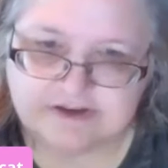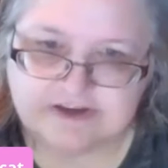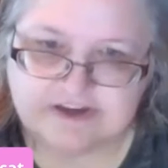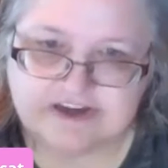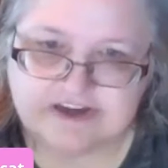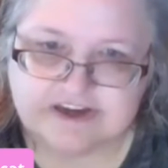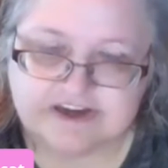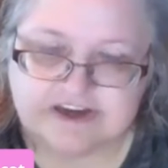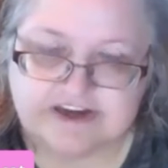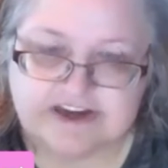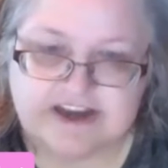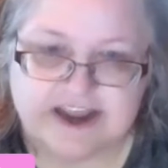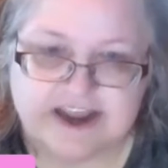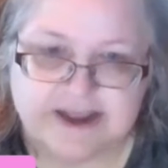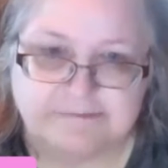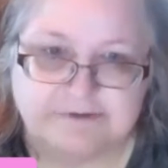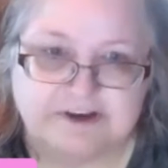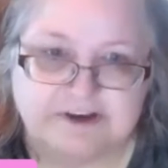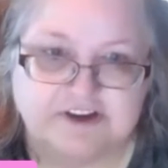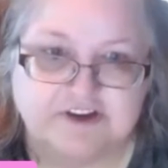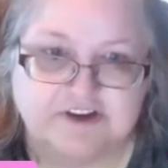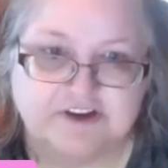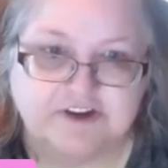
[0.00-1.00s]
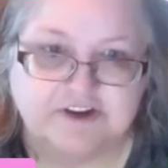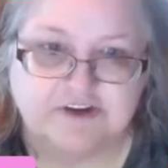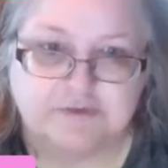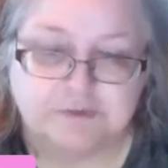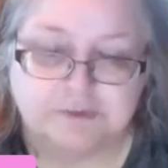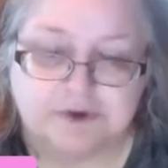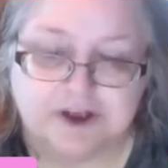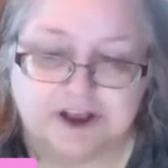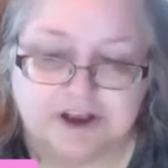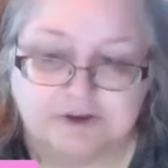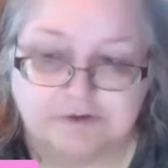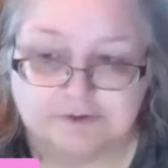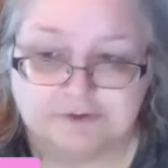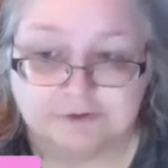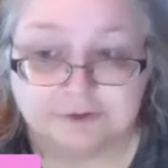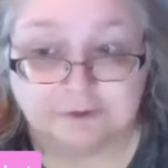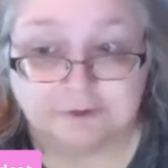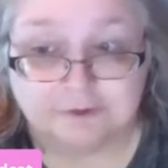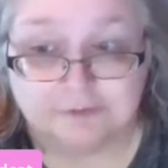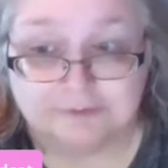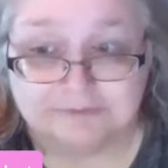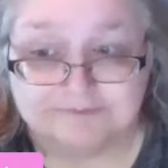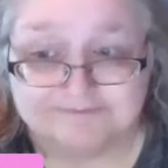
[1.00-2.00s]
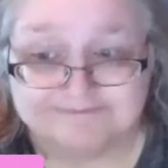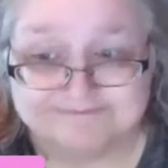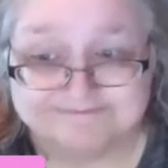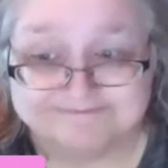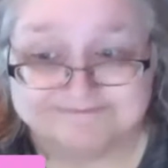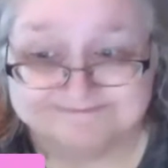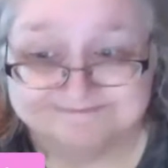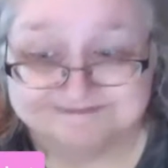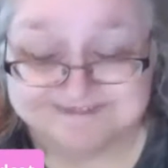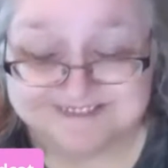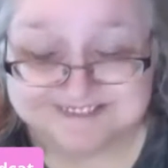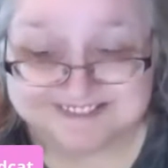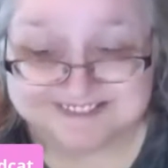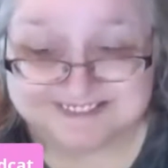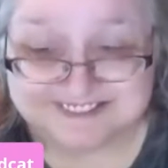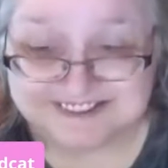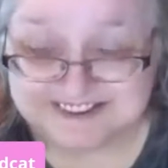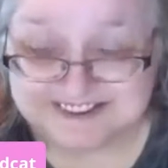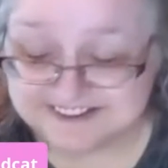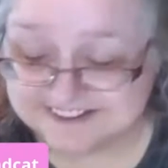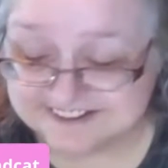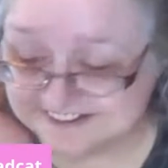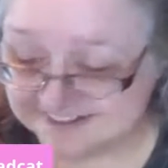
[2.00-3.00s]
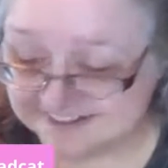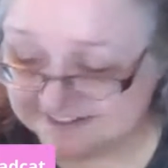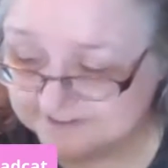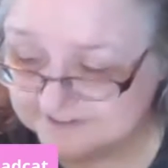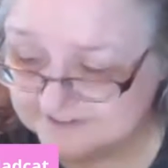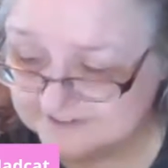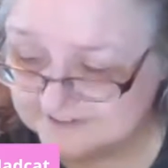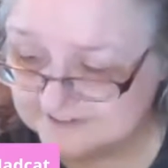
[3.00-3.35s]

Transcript: tea damaged as well, so it's a little